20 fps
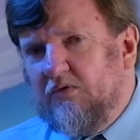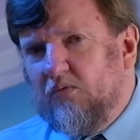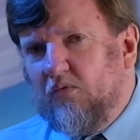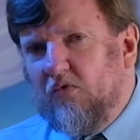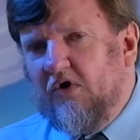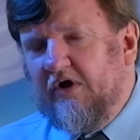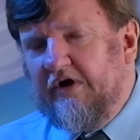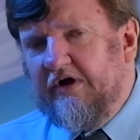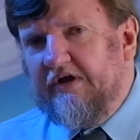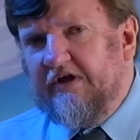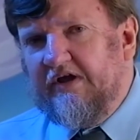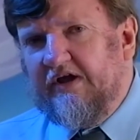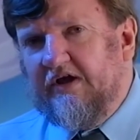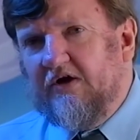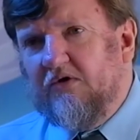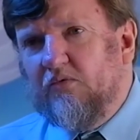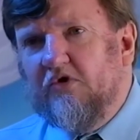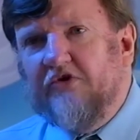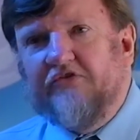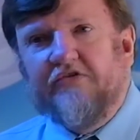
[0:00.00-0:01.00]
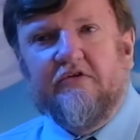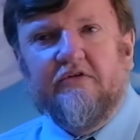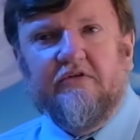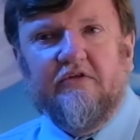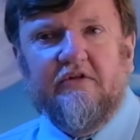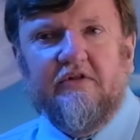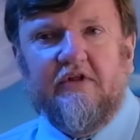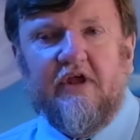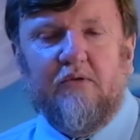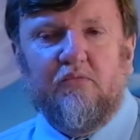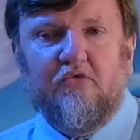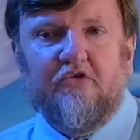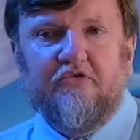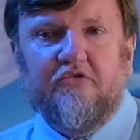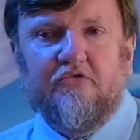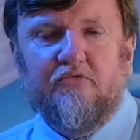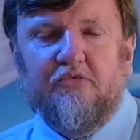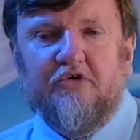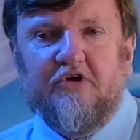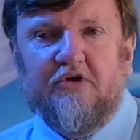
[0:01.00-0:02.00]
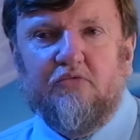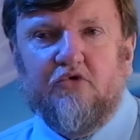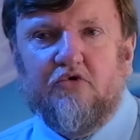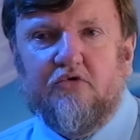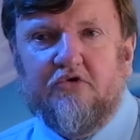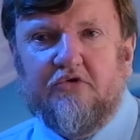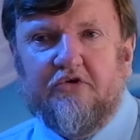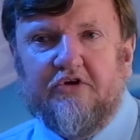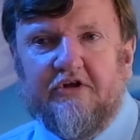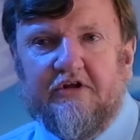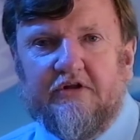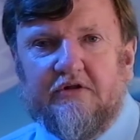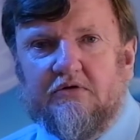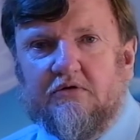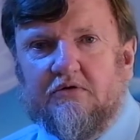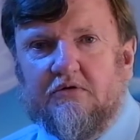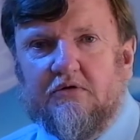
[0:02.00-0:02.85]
how was it that the Aboriginal people could eat